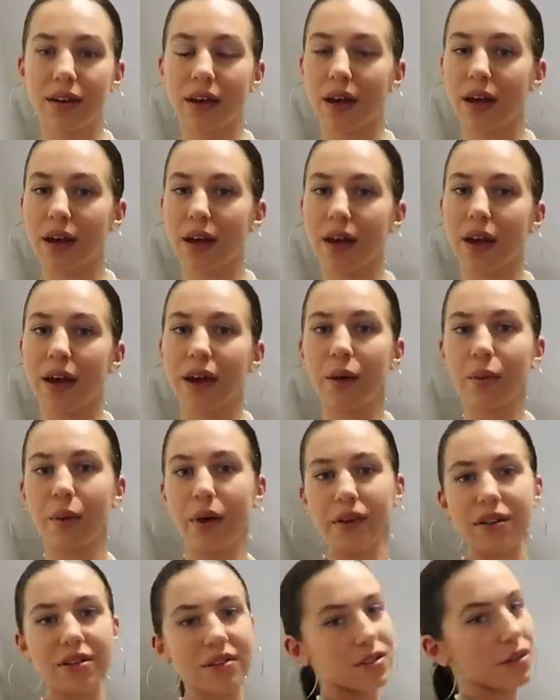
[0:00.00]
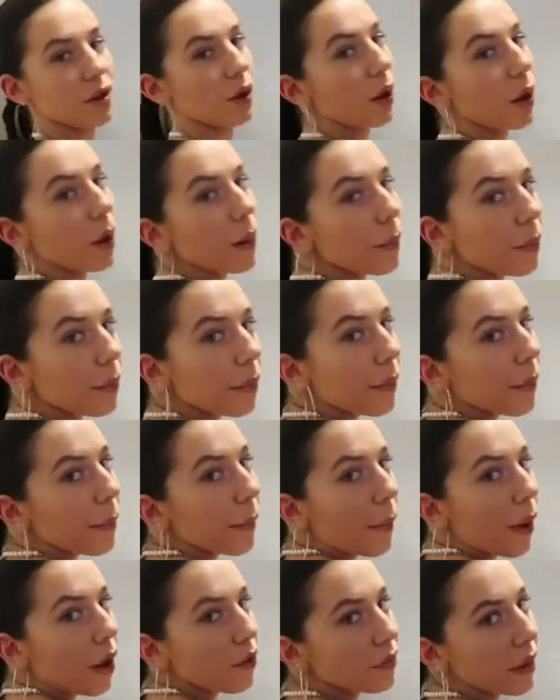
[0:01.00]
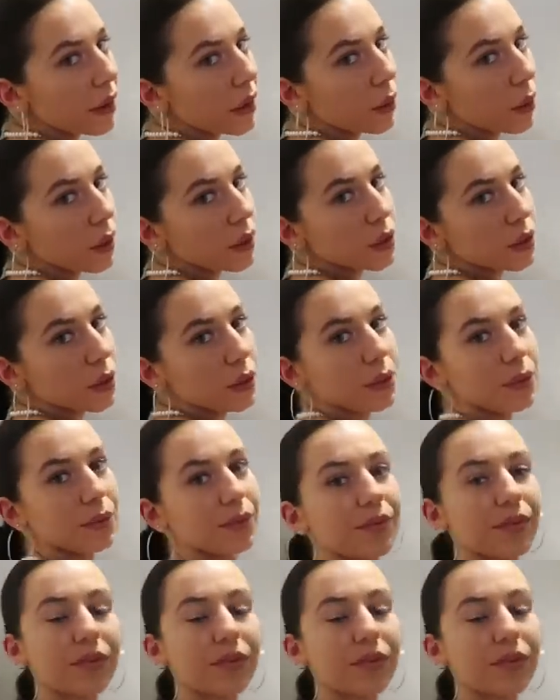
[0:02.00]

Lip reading: Yeah, and I wear it as a top. I've made it quite short.